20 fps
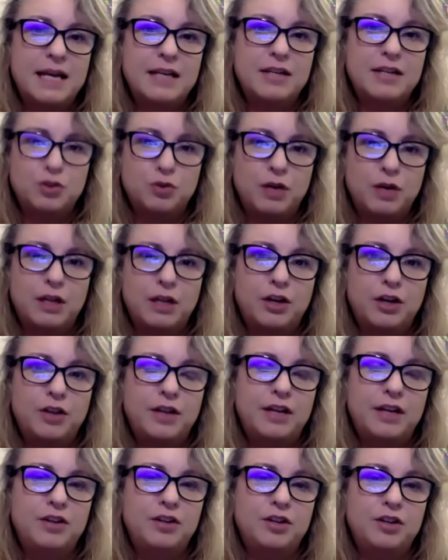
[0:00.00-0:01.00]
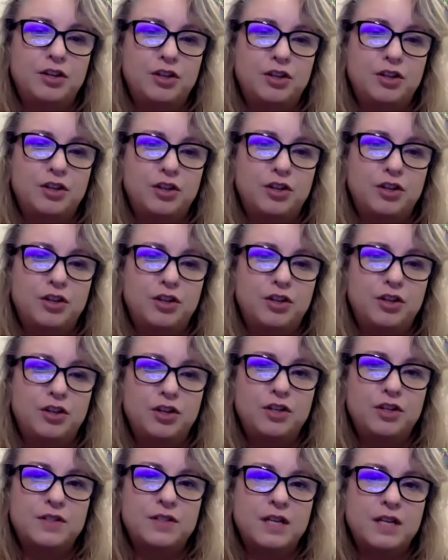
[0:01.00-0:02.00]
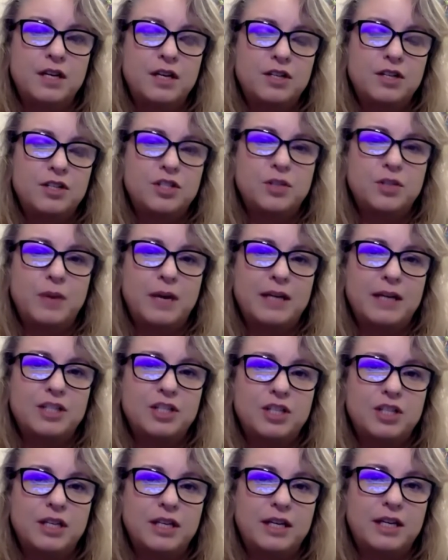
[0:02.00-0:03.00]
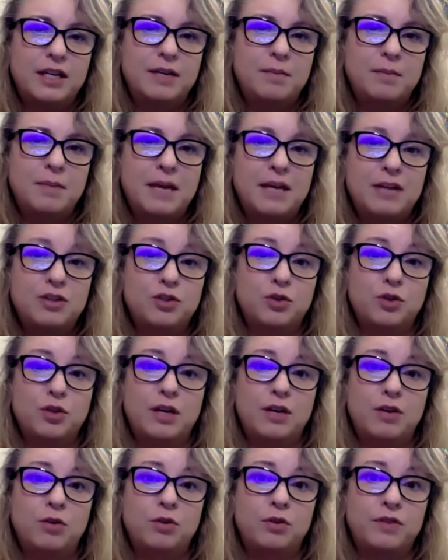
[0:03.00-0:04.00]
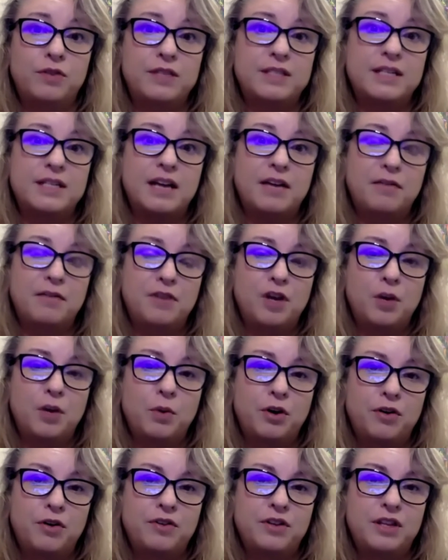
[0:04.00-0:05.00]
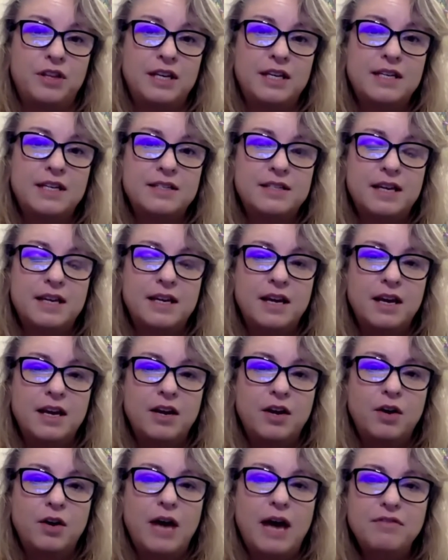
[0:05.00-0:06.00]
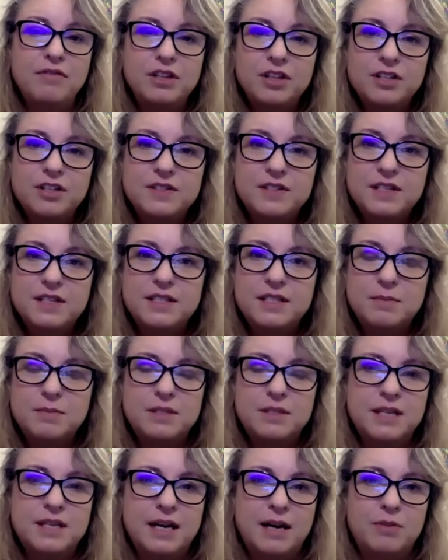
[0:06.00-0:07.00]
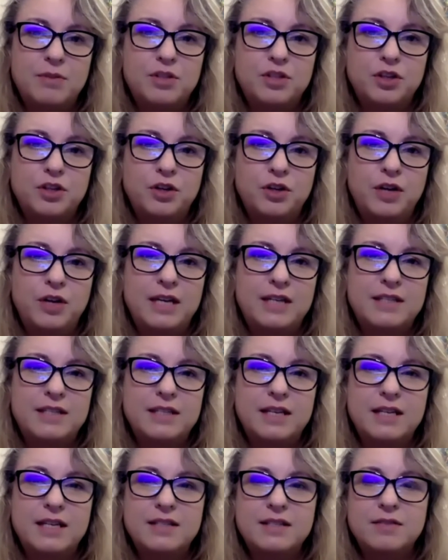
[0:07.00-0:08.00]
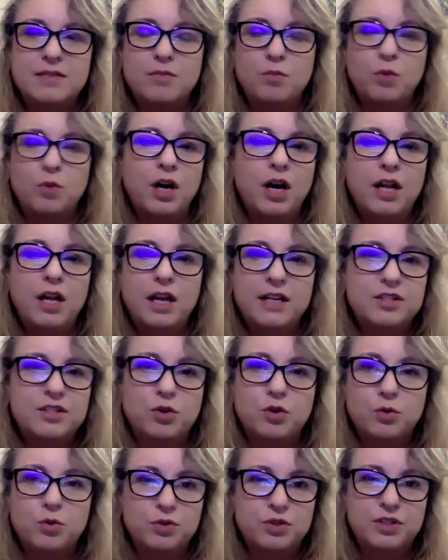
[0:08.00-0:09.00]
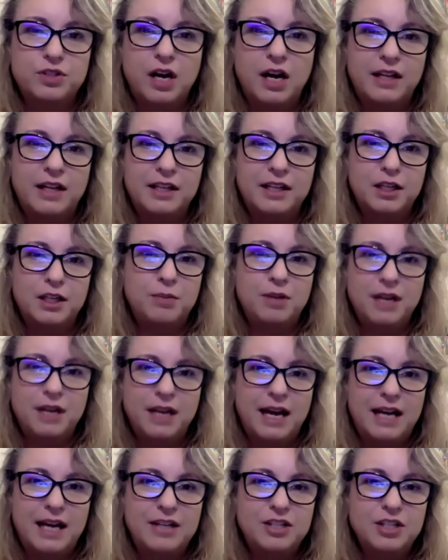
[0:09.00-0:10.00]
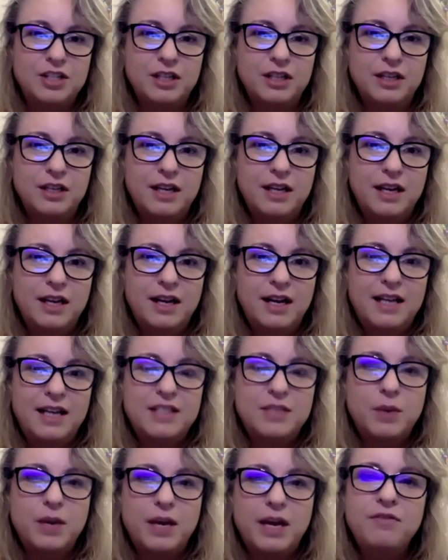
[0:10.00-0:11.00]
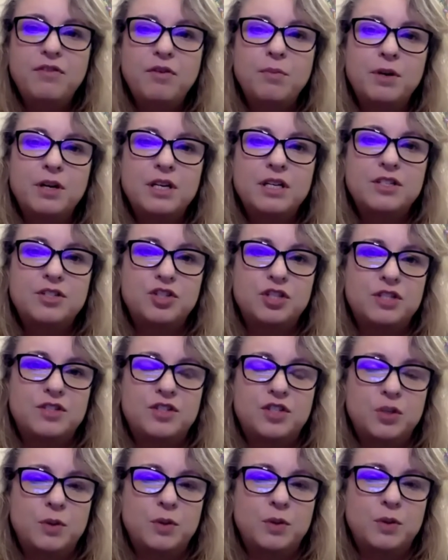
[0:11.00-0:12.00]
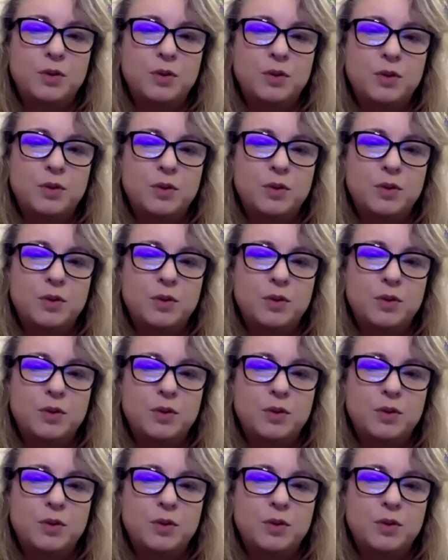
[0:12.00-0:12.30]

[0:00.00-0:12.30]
and Trello that you can use to actually make sure that all of your staff know where everything is. And having those systems set up too, it's what I like to call silent communication. It's where everybody is just doing